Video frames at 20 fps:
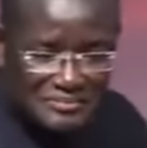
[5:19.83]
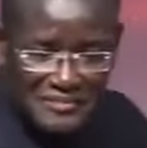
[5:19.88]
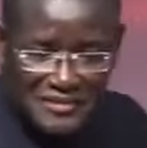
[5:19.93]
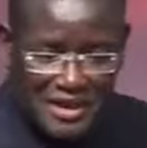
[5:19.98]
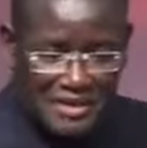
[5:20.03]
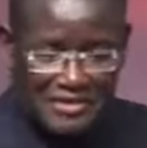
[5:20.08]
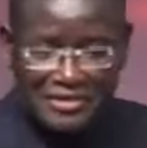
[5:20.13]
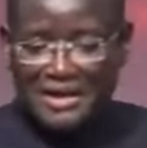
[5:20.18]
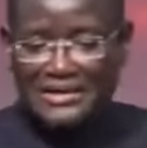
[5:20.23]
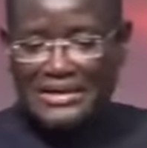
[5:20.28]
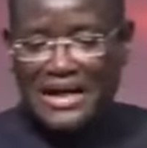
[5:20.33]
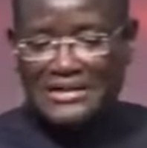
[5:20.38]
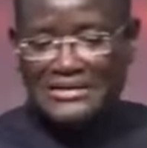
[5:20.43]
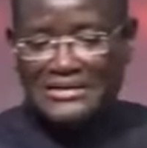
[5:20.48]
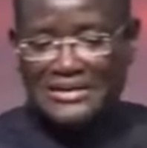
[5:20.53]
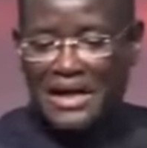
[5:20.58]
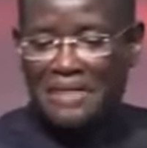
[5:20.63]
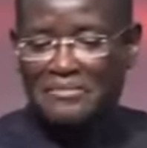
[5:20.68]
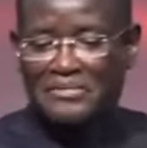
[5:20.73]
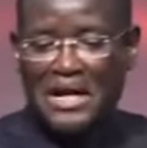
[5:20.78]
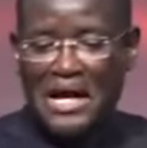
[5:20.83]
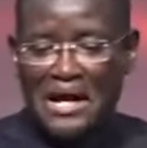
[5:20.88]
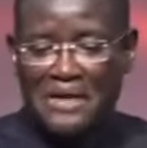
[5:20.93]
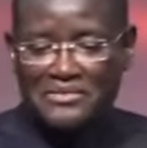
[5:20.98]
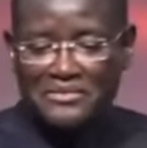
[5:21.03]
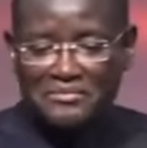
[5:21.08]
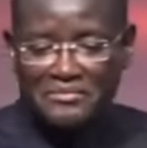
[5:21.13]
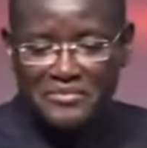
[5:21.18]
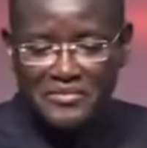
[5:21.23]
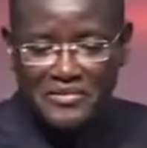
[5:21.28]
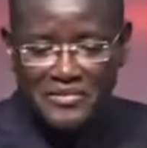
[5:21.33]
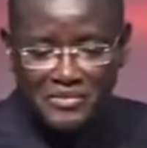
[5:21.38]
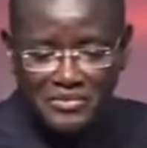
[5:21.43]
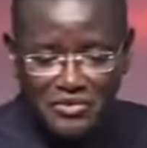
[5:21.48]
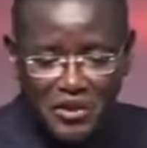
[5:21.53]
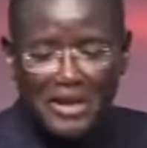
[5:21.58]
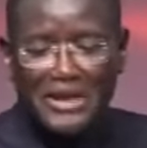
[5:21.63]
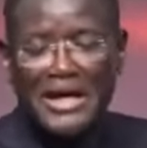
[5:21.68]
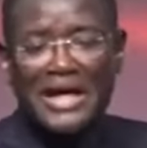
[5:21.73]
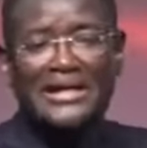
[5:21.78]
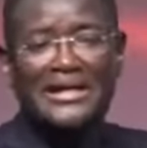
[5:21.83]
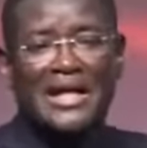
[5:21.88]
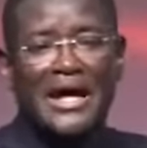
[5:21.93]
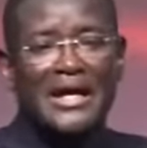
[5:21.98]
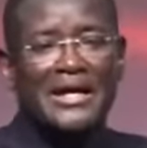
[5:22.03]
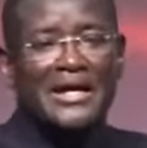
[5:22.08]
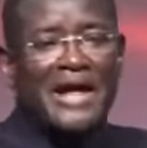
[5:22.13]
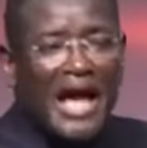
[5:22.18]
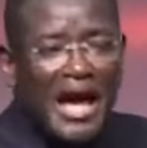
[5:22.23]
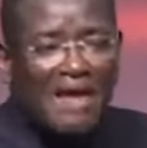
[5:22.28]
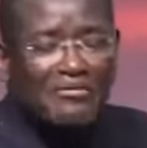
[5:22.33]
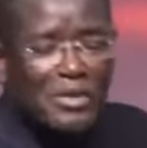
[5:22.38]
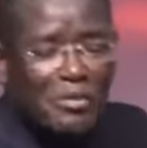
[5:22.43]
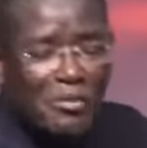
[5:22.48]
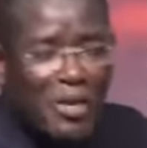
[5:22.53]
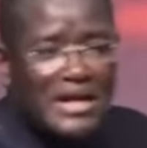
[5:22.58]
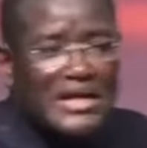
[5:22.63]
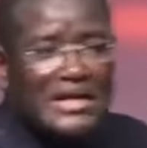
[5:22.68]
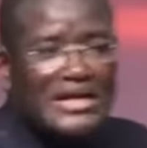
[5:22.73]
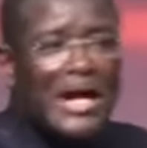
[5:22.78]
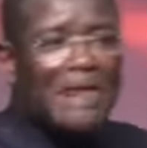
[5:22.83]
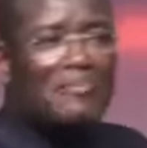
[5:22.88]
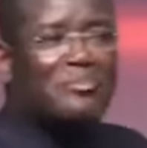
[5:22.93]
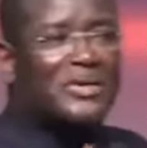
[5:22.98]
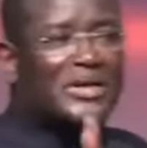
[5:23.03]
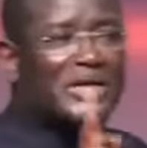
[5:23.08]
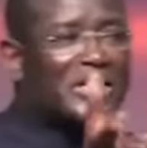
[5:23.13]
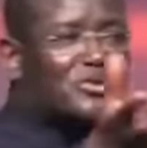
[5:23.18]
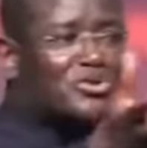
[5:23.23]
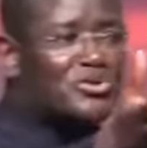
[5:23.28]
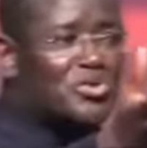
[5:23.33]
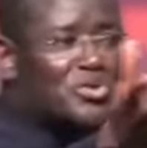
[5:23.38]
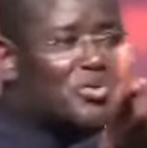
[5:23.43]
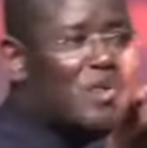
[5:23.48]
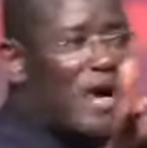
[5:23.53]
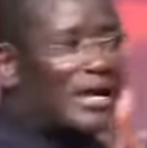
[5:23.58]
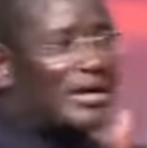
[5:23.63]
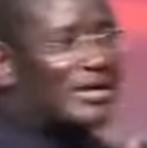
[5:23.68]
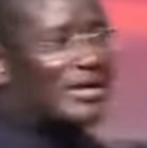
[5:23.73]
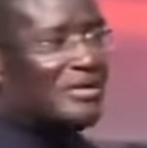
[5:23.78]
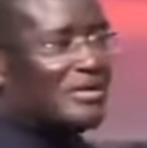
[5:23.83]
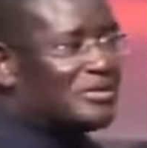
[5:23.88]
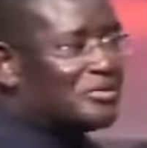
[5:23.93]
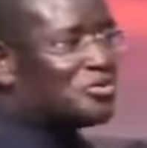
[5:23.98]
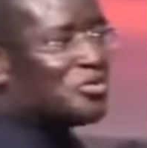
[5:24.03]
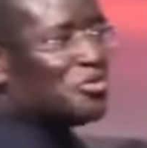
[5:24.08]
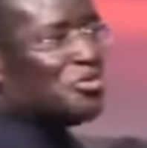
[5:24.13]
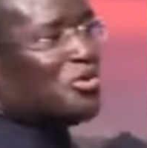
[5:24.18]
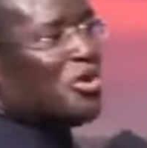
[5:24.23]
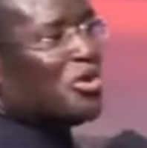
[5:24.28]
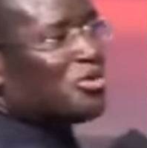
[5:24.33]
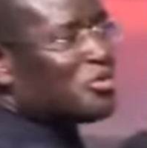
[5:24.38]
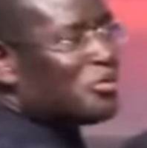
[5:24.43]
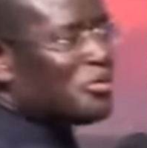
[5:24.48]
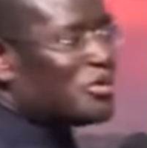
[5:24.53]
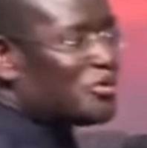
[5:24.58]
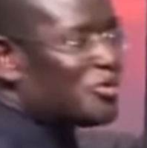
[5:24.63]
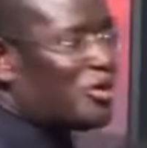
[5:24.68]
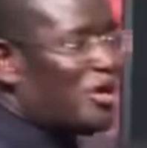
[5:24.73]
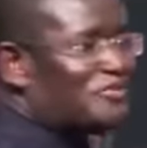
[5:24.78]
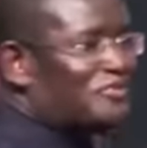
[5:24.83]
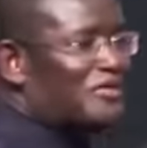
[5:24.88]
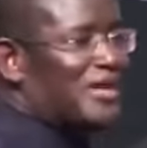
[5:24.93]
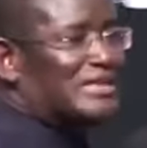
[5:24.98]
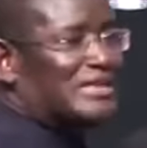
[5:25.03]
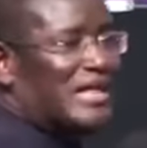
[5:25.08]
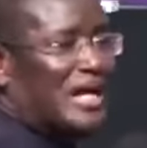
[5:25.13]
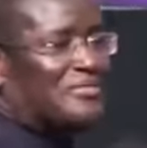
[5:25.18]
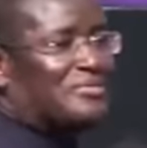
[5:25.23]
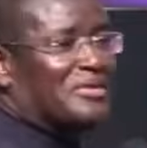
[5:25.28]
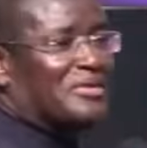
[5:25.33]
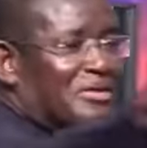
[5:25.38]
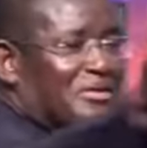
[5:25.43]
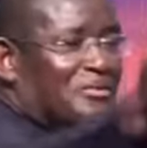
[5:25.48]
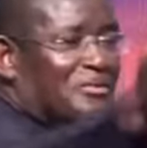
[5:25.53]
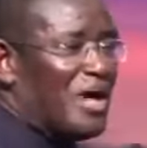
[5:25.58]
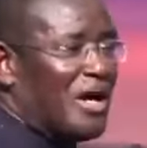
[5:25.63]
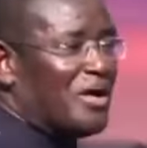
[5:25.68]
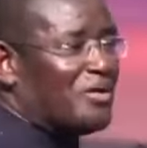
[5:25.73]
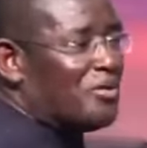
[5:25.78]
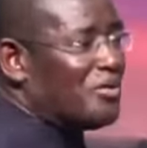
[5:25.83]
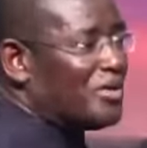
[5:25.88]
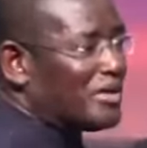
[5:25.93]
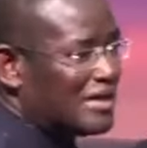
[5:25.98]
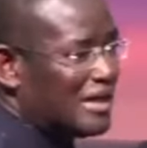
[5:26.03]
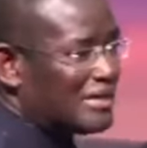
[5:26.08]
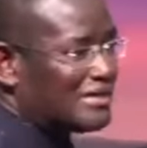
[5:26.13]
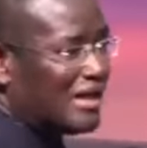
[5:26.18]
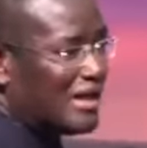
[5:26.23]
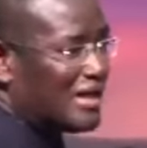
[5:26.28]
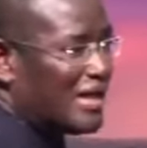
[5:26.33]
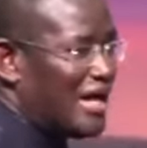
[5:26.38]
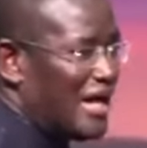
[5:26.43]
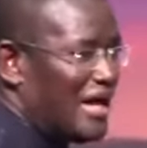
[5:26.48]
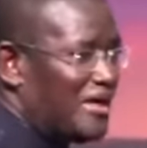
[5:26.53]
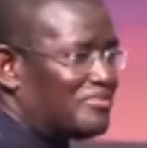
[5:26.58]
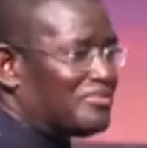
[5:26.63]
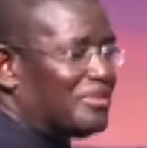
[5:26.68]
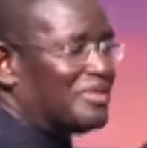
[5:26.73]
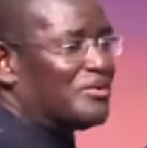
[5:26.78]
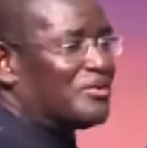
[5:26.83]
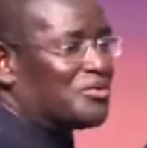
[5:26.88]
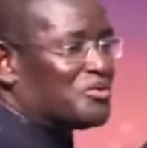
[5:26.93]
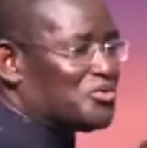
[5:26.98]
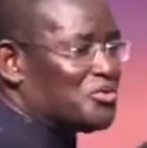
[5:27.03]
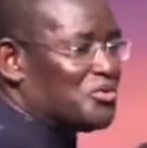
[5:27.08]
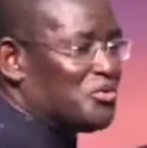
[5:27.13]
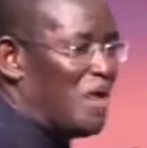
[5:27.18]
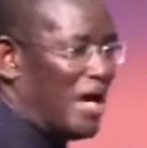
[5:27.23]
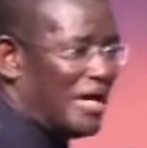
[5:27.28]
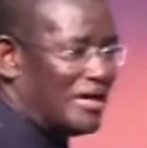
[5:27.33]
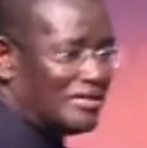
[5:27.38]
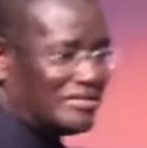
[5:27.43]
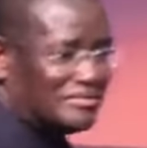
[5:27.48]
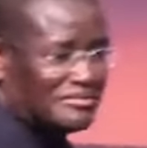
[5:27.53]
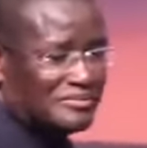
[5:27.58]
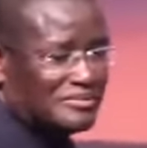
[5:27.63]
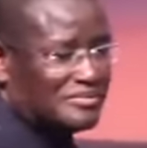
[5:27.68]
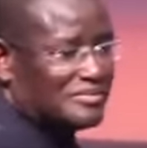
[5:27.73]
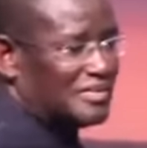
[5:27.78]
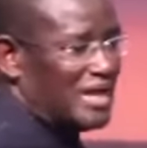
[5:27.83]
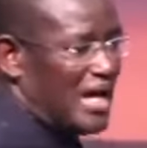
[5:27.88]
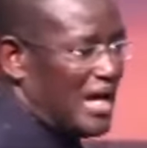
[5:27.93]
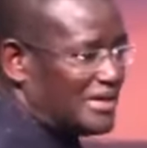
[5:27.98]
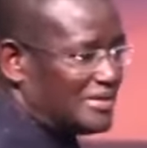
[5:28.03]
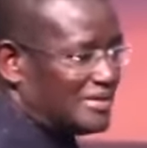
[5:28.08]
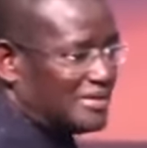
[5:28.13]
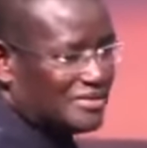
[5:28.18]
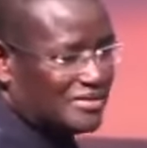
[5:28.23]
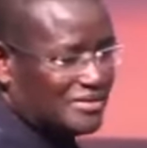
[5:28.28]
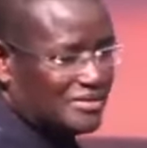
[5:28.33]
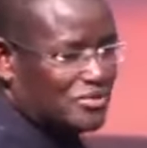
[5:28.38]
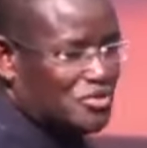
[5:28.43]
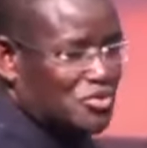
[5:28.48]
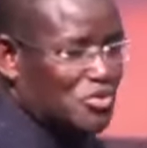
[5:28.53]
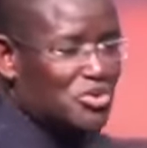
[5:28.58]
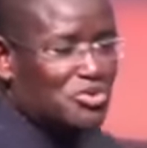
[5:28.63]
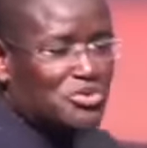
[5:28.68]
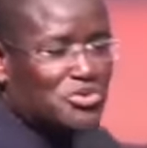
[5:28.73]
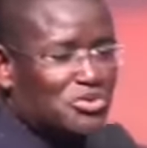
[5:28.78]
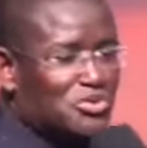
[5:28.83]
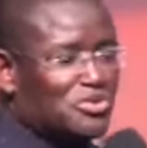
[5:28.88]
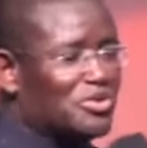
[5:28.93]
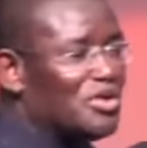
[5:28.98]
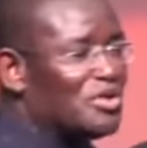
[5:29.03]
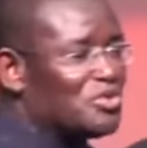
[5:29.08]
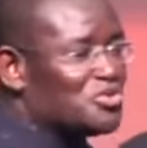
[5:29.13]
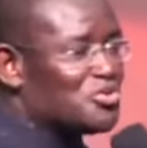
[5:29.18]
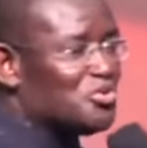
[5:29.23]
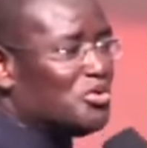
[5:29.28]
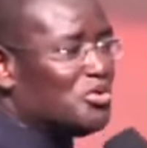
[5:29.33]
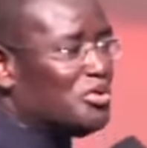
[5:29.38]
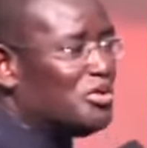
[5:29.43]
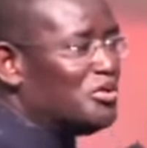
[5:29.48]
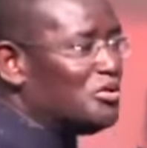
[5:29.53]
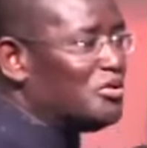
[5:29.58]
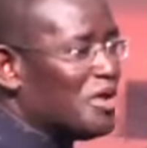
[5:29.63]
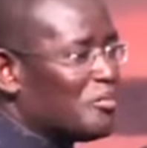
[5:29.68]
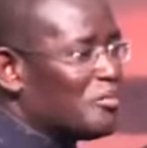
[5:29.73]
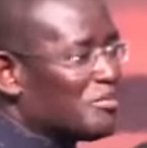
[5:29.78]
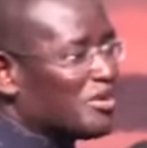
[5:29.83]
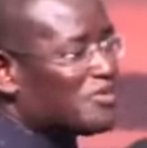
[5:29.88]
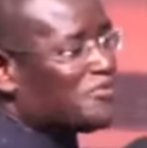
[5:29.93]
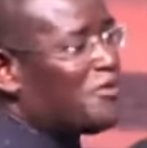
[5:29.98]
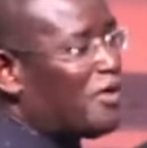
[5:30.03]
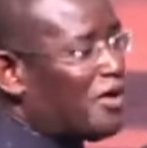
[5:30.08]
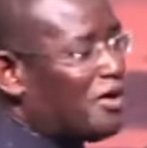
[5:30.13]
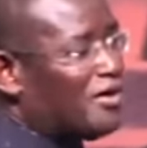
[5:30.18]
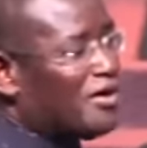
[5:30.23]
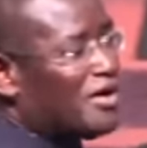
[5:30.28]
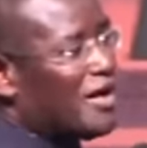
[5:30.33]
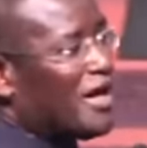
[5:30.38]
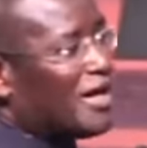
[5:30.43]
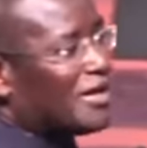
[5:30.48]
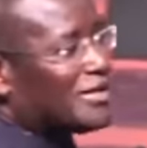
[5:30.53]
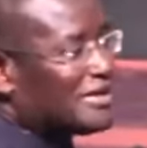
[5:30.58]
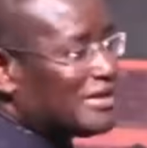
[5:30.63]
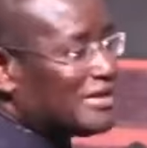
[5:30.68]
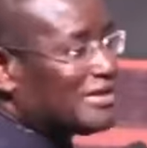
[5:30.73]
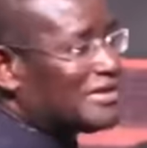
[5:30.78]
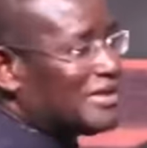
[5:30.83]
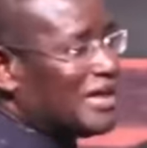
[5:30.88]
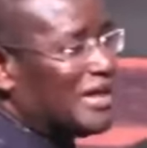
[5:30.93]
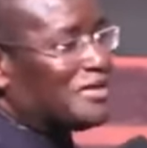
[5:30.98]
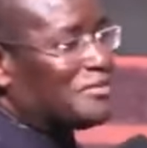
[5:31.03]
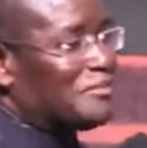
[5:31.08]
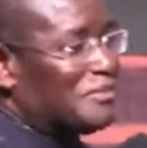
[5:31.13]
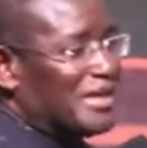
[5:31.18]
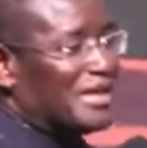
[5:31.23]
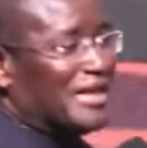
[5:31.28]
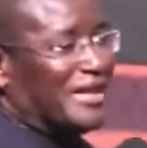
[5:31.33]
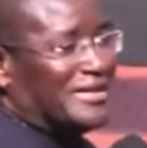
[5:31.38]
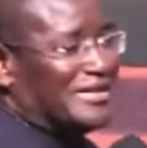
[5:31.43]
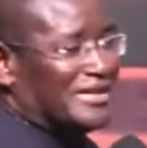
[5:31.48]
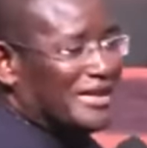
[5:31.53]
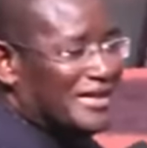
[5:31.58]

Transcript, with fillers: That's what has come now. Soccer, there, everybody can predict 2 1. Two goals will be scored first half, one goal in the second half, 2 1. That's it. 2 2. 2 before 60th minute